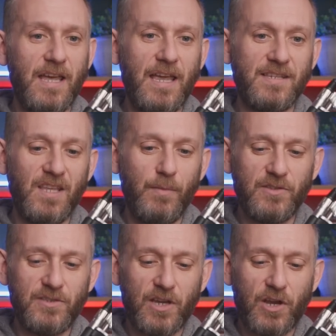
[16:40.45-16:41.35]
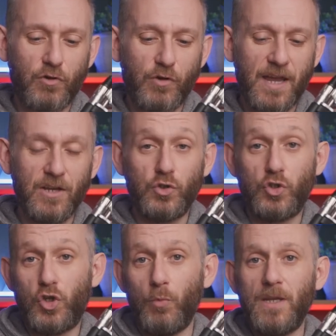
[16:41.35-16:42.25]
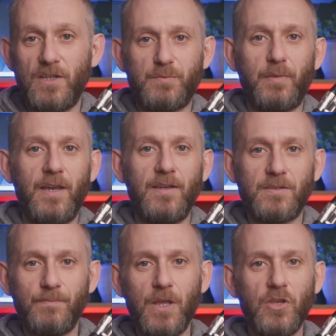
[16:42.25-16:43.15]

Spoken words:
is the ability to create dummy displays.